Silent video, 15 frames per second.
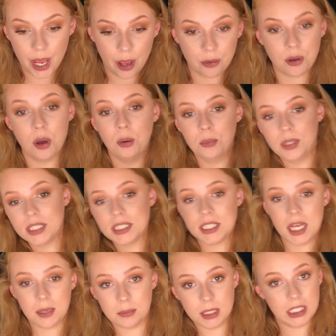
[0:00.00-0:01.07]
I'm going to be
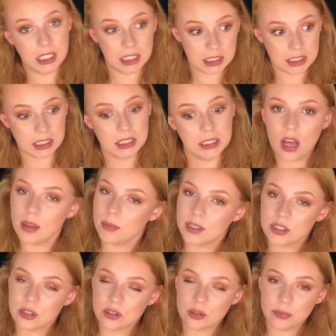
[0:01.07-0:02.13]
snapping nails. All of our
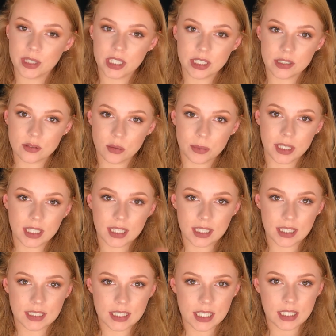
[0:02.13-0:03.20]
social medias will be
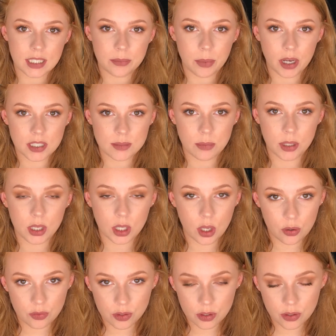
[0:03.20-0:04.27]
linked in the box below
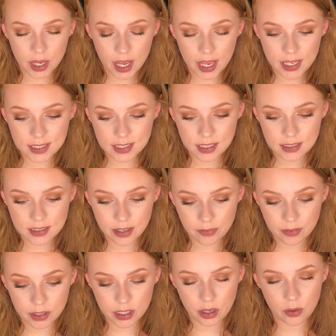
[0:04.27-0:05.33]
for you guys.
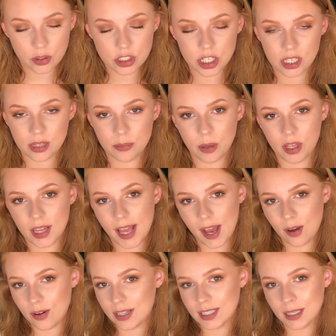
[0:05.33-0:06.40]
Definitely go and check them all
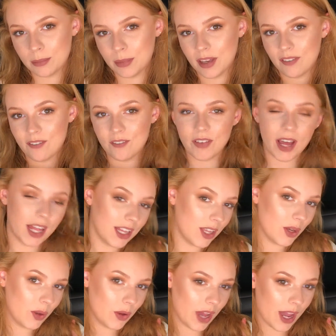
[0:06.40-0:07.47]
out and give me a
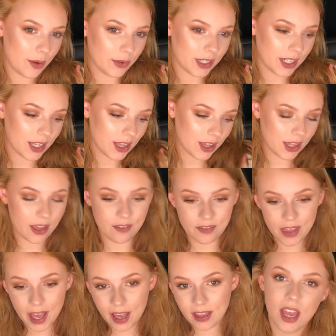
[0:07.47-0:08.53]
follow. I would love
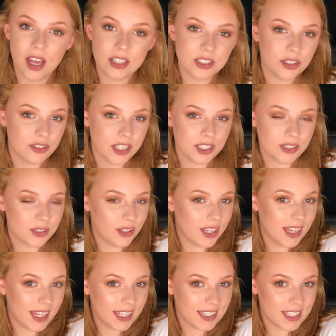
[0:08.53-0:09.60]
that. Don't forget to
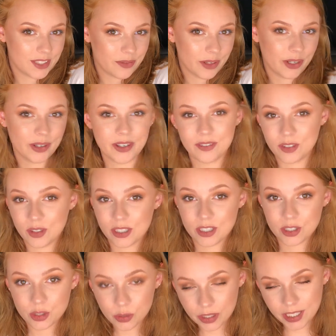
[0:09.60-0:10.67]
like this video if you
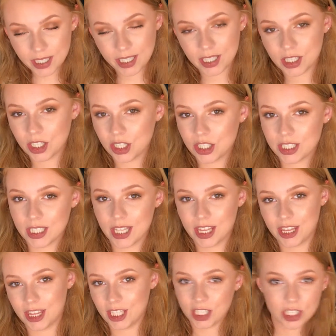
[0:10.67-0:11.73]
enjoyed it and learned a
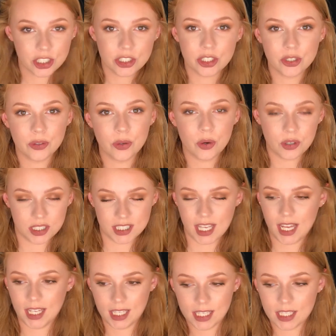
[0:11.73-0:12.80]
thing or two or just had
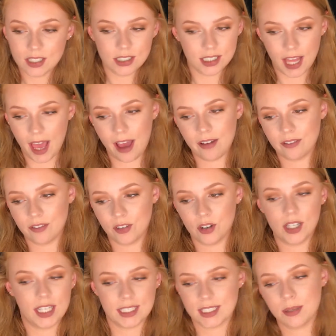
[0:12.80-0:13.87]
like a little laugh or
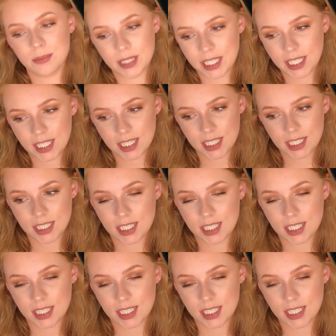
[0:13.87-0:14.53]
like something.